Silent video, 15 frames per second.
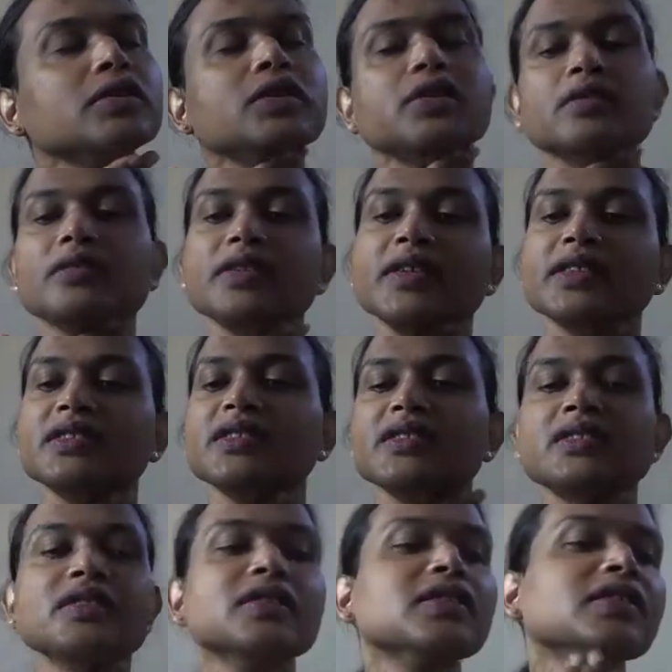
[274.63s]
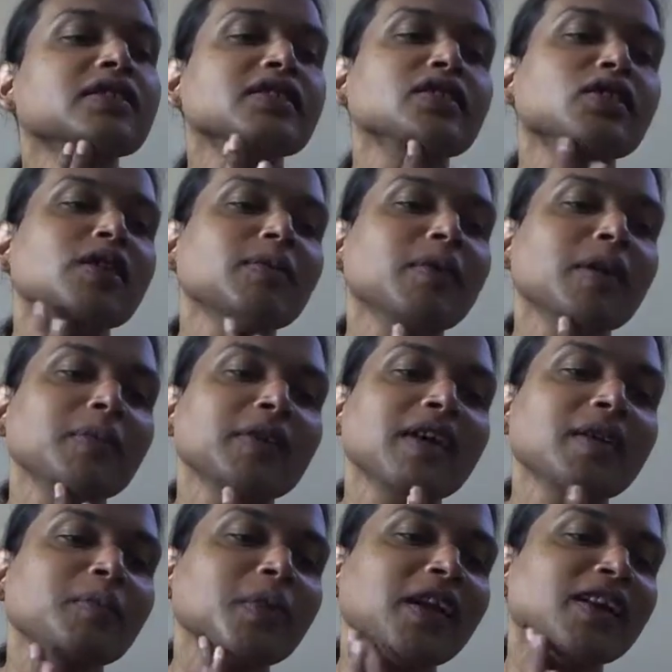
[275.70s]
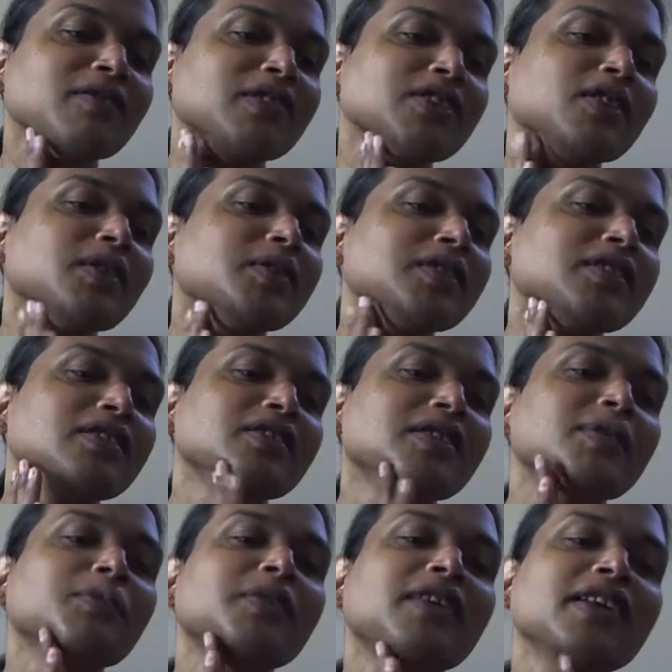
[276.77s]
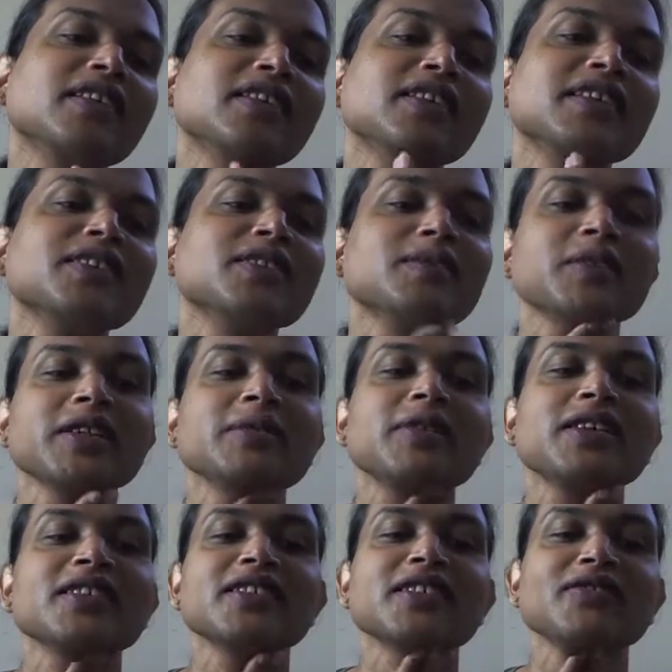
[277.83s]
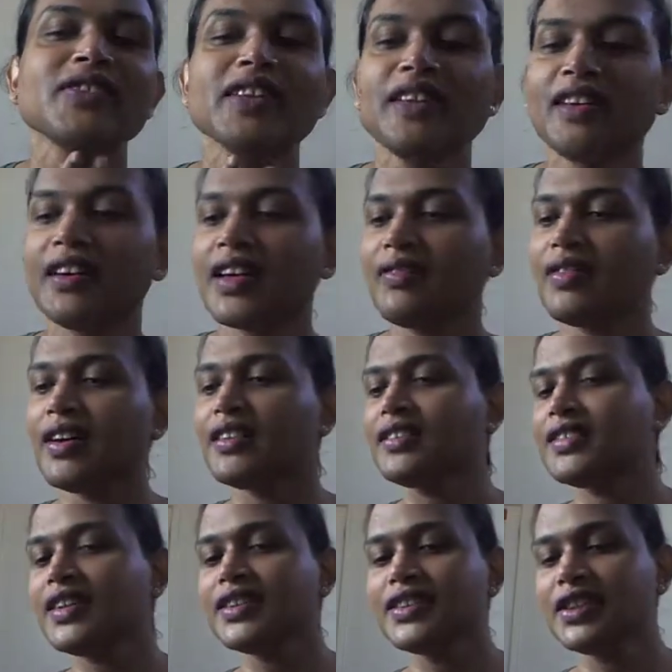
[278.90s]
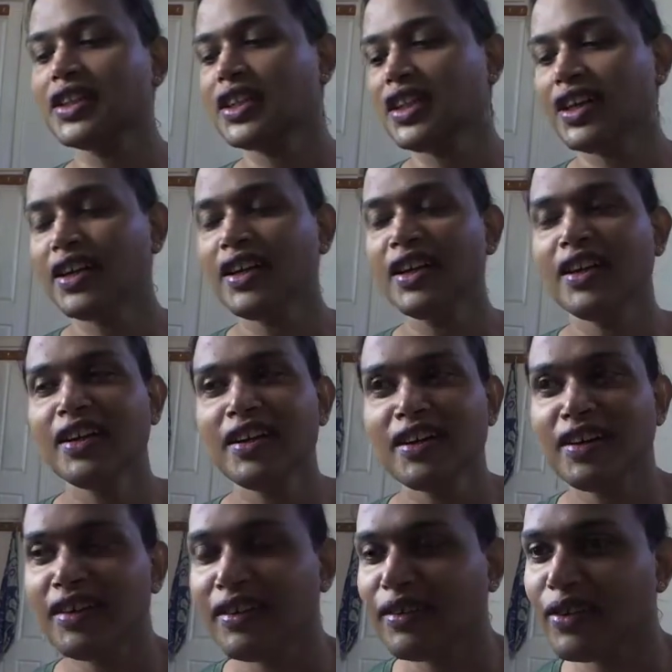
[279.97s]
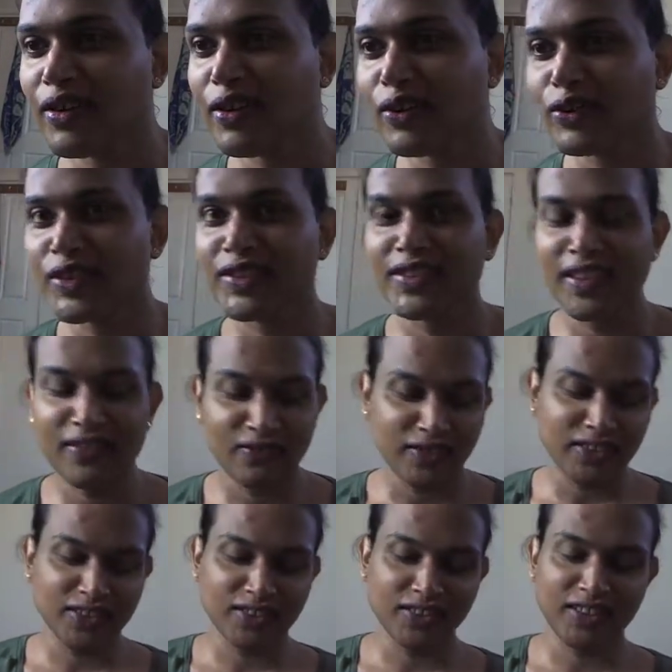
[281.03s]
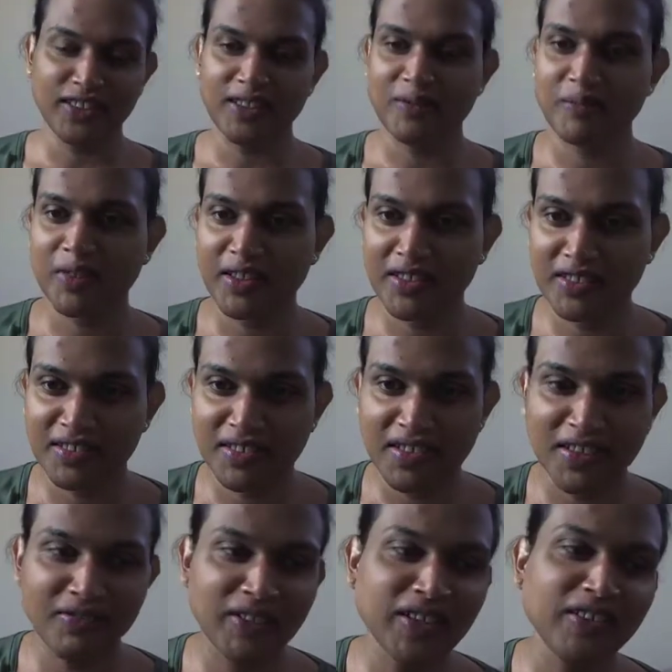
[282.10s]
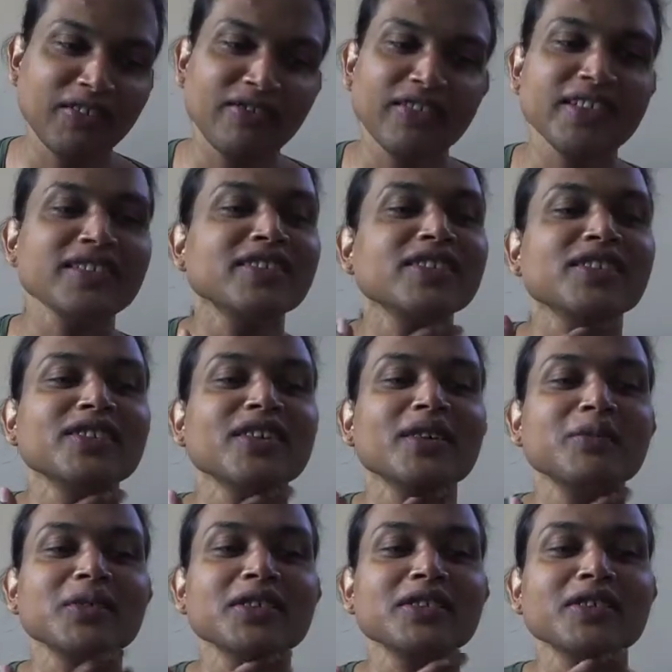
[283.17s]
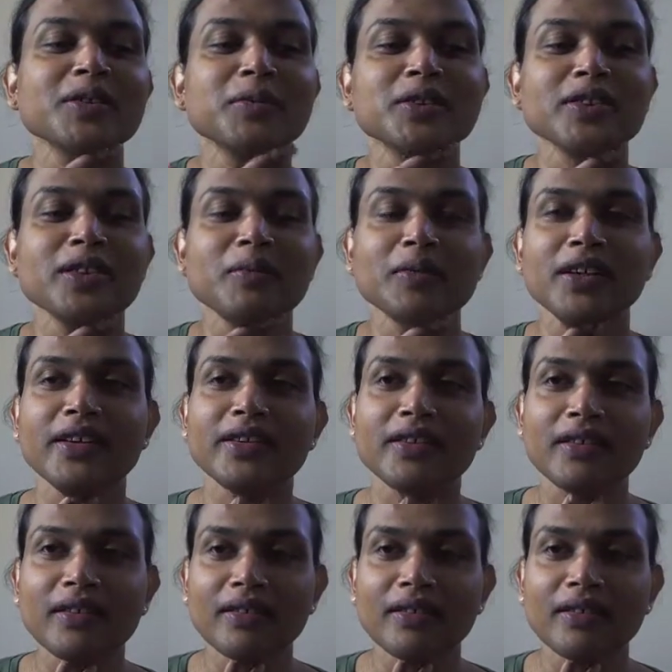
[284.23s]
So, like, this job, applying for jobs is so depressing to me because I feel like I've got such low self-esteem. Is like when I read the job description, I'm like,